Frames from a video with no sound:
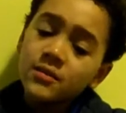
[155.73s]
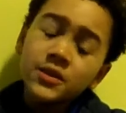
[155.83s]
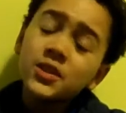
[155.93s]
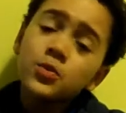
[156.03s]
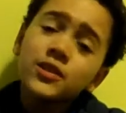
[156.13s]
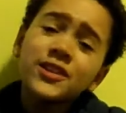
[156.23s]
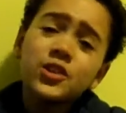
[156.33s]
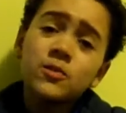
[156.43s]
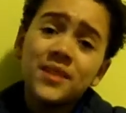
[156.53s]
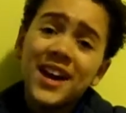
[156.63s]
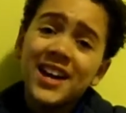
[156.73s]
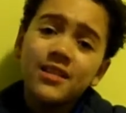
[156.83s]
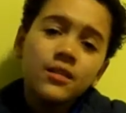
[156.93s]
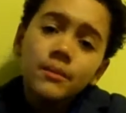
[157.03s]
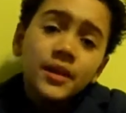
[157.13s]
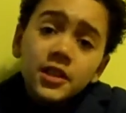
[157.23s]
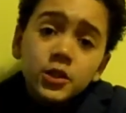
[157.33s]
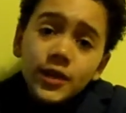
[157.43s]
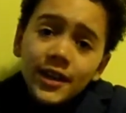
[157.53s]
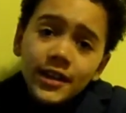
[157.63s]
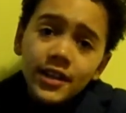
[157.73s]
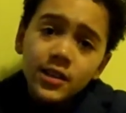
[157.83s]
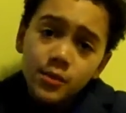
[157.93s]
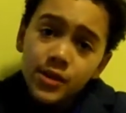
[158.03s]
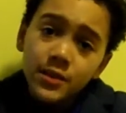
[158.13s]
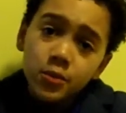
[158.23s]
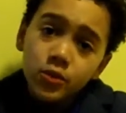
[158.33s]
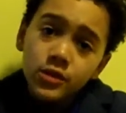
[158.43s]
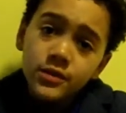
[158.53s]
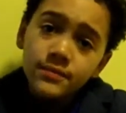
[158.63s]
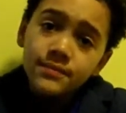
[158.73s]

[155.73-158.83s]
which is really too bad because you can't eat the breadboard.